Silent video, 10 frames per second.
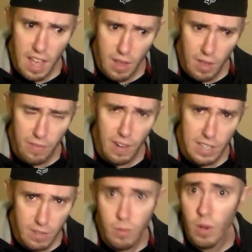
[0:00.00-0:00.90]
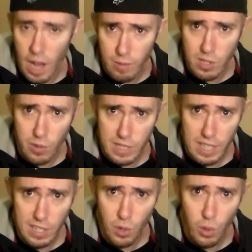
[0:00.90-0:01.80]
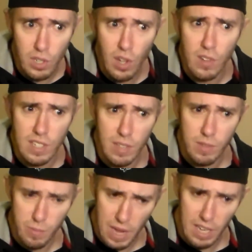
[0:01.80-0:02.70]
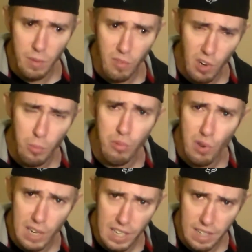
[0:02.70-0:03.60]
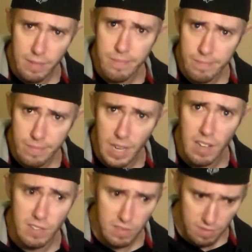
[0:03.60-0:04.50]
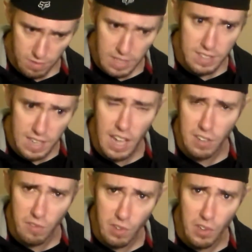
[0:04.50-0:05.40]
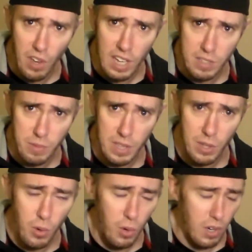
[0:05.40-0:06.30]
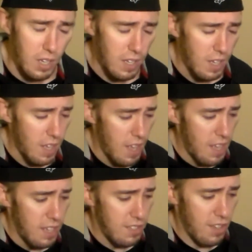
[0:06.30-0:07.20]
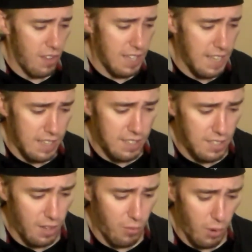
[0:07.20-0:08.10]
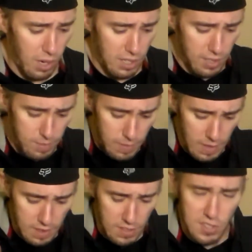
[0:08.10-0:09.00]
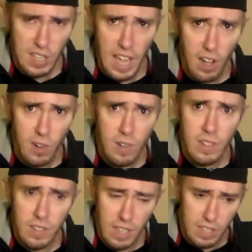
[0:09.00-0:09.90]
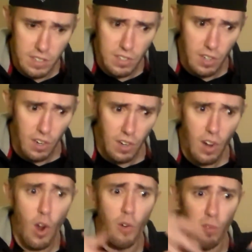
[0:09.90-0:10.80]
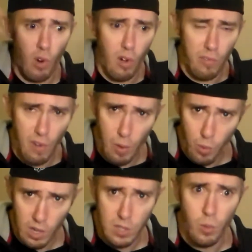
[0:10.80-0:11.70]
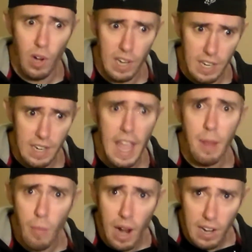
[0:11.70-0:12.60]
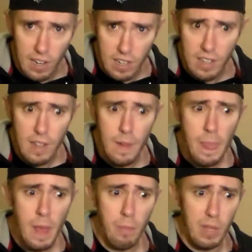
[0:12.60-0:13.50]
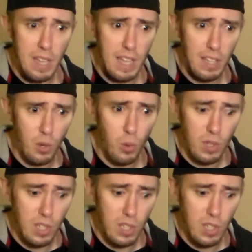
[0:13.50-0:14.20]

if I was always hitting chord tones, and it was making a real pretty, it sounded real nice with the chord. So that's how this stuff works. The scale is your overall framework to work in A minor, but then the chord